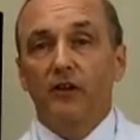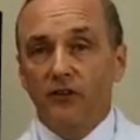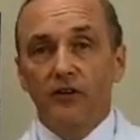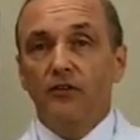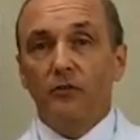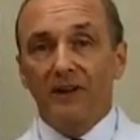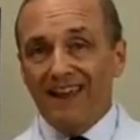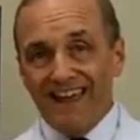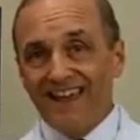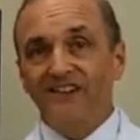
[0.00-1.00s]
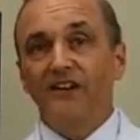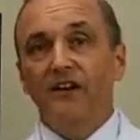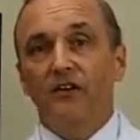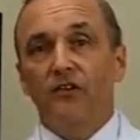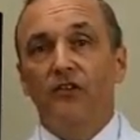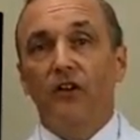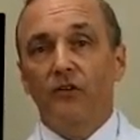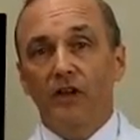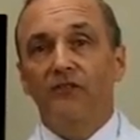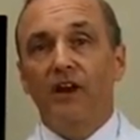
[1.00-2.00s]
T3 has to get into the cell
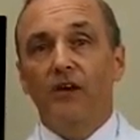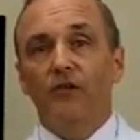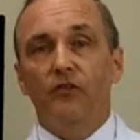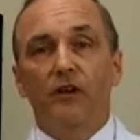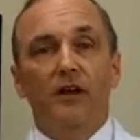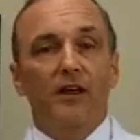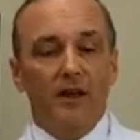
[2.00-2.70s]
to give it energy.